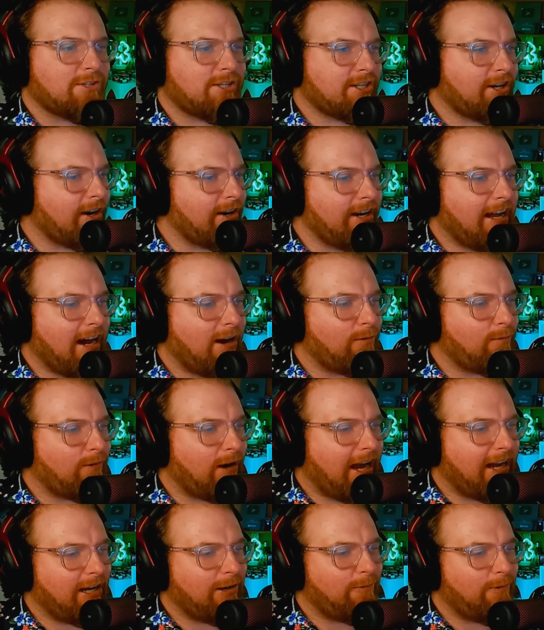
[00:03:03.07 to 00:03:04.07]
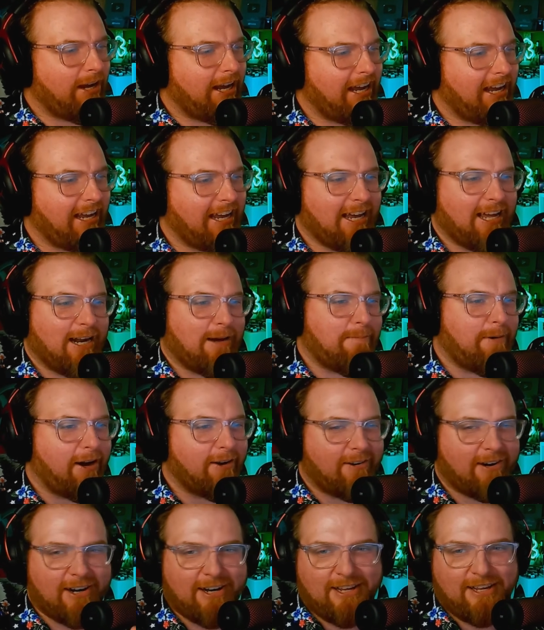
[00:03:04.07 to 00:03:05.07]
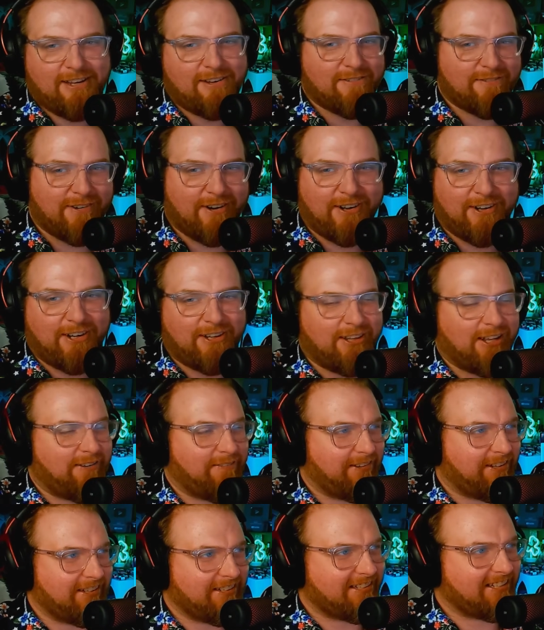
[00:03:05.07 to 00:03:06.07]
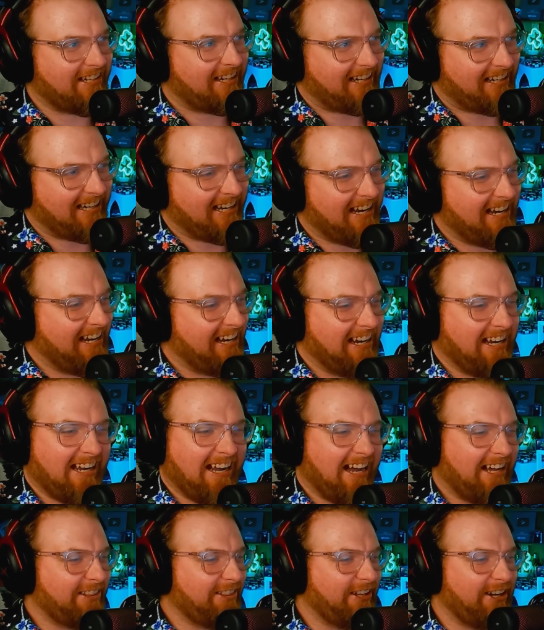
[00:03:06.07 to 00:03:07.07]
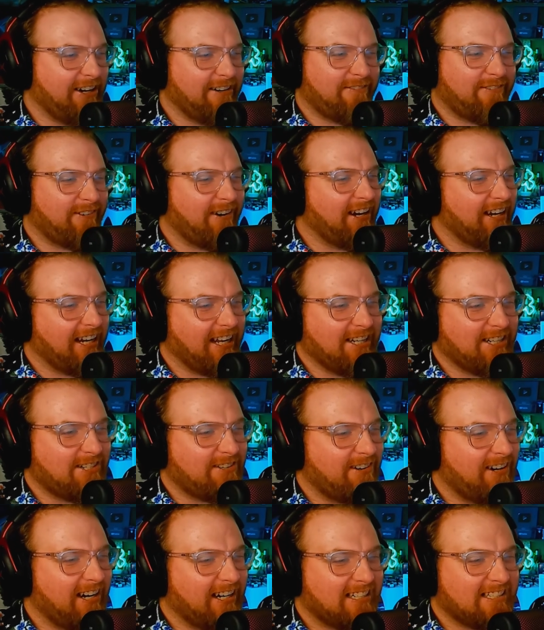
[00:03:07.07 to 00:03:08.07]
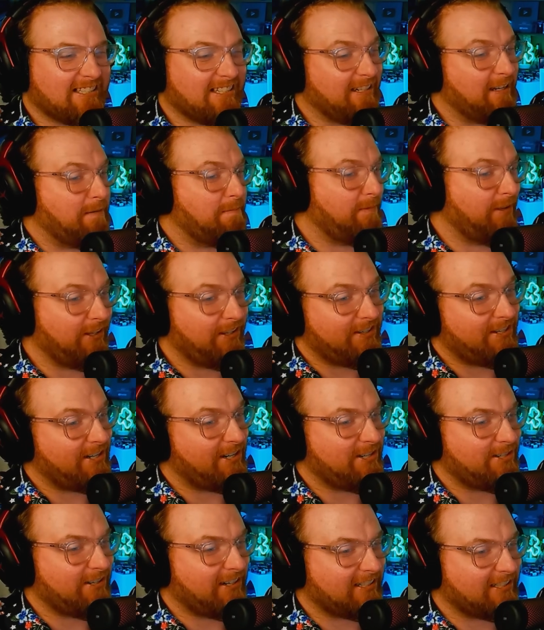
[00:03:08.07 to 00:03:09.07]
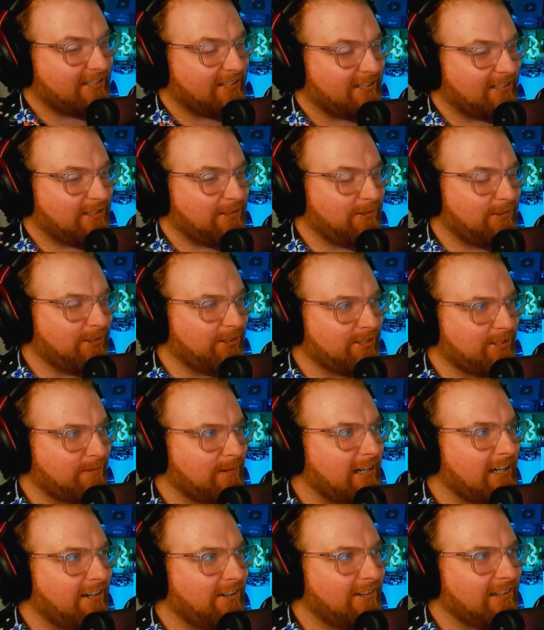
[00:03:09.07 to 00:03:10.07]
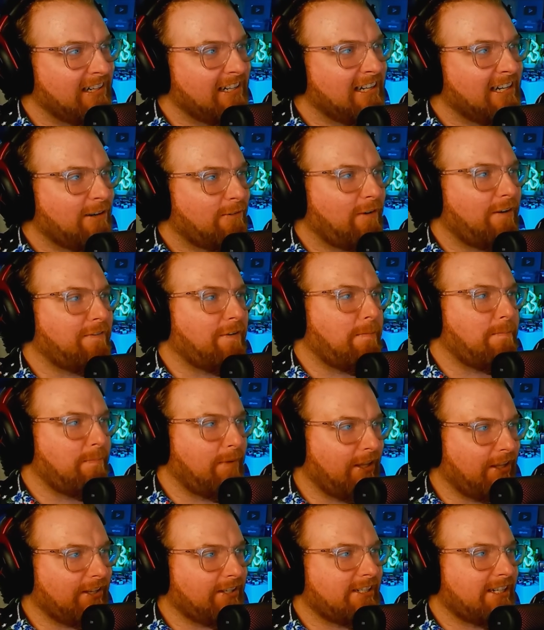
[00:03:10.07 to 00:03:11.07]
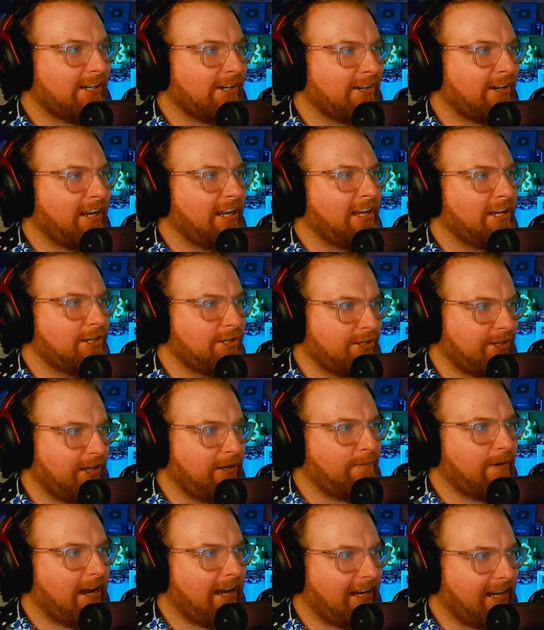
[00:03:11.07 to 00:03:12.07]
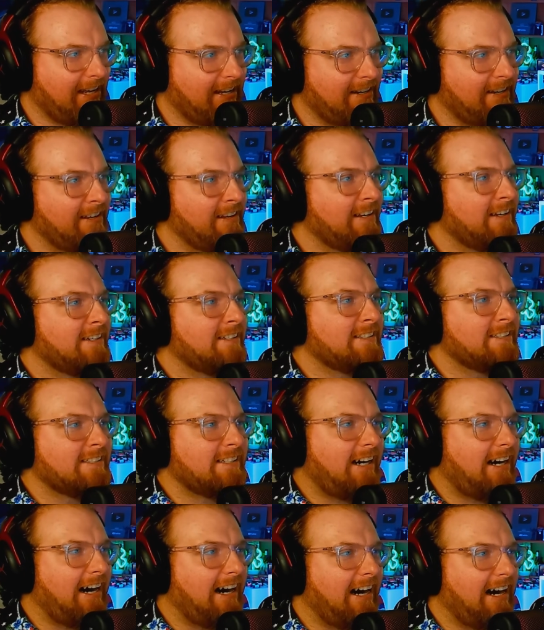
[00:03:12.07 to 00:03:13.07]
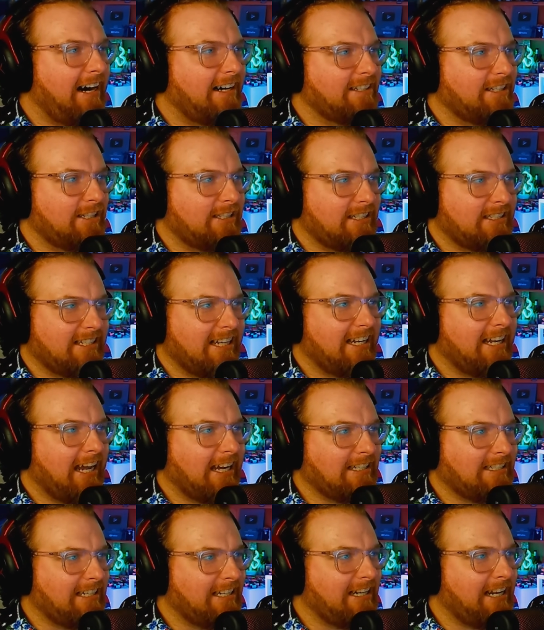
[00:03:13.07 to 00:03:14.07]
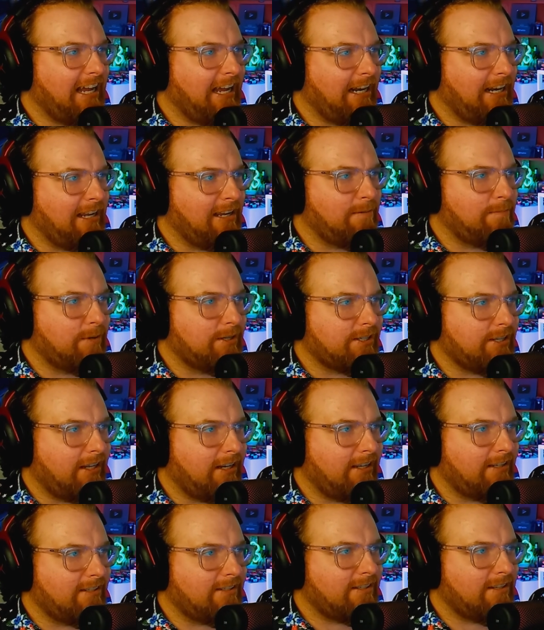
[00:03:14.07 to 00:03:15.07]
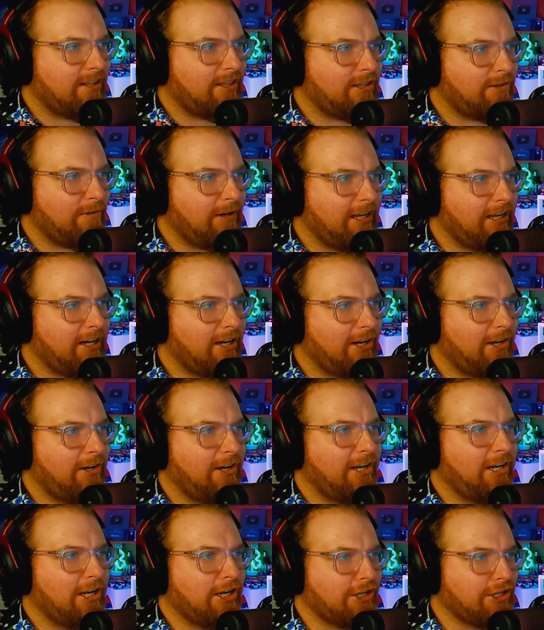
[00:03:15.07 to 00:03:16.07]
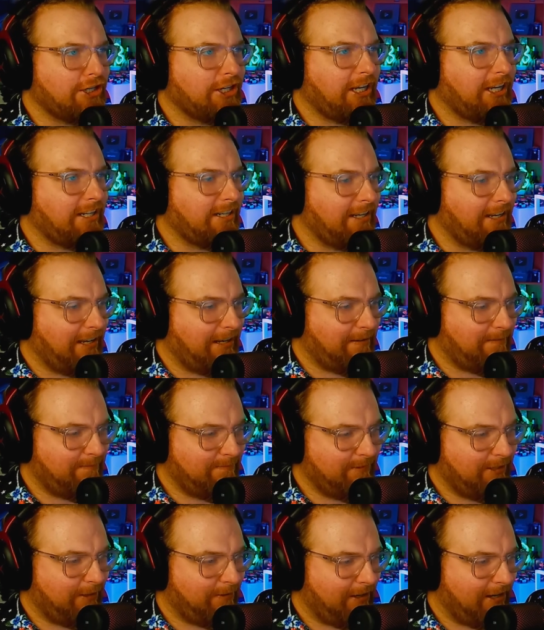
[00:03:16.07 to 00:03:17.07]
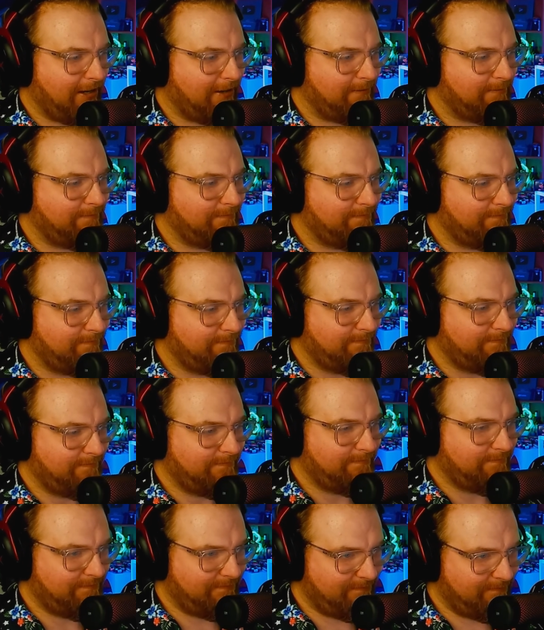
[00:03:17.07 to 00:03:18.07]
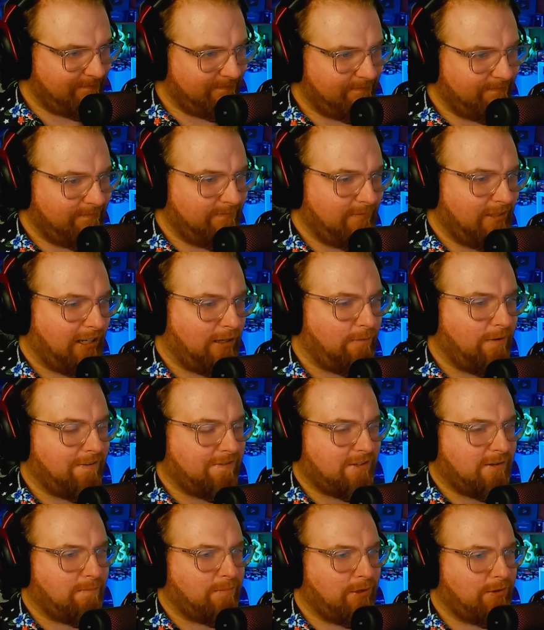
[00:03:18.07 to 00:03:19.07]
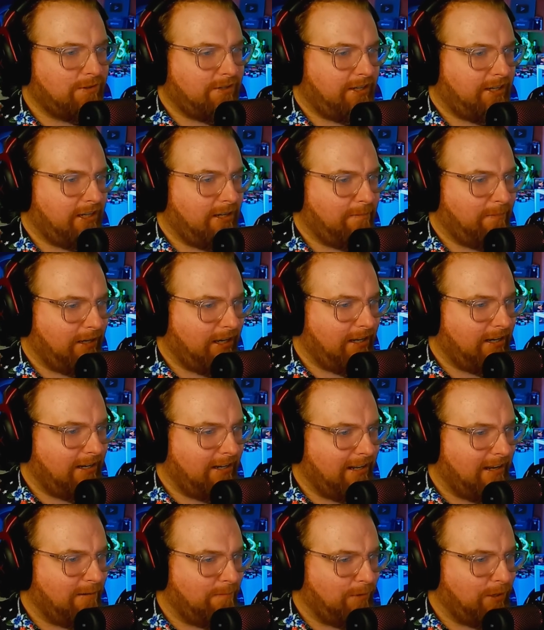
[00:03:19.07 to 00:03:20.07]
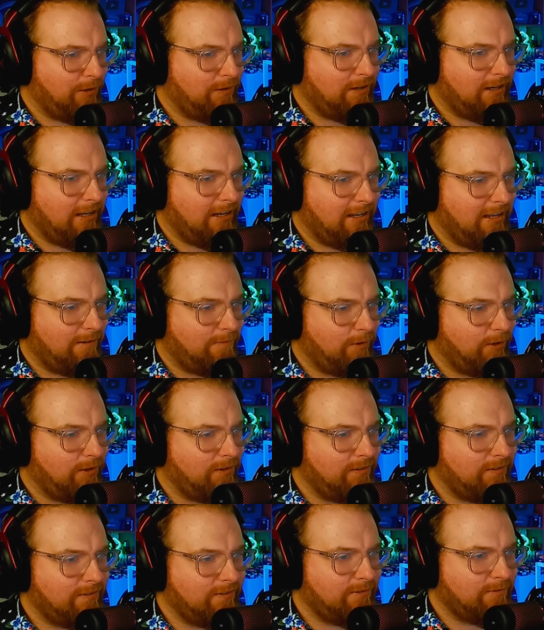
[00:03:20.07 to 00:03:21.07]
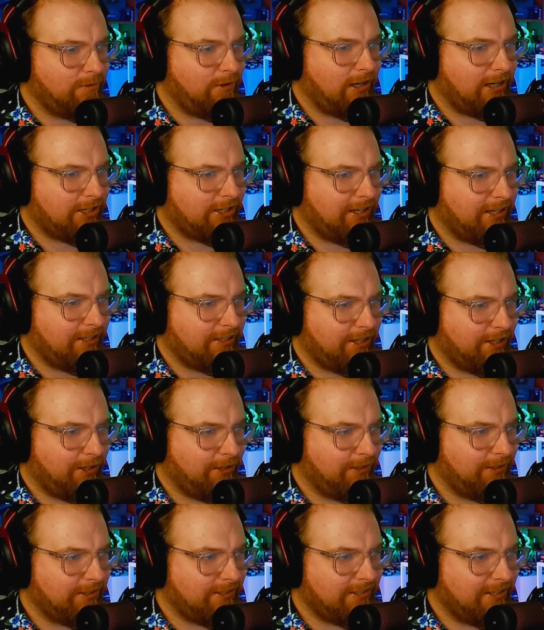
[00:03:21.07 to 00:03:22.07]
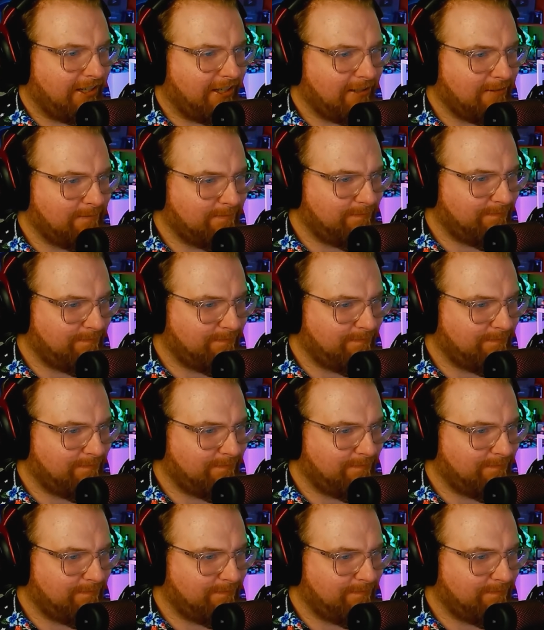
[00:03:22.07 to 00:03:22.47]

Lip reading: starting out right away, and I'm already falling in love with this thing. I love rugged trucks. Military trucks are cool as well. We have a military G-Wagon. This is a 1980 Mercedes 300 GD. Here we go. I think we have some music in the beginning. I'll mute and then we'll actually get to hear this thing.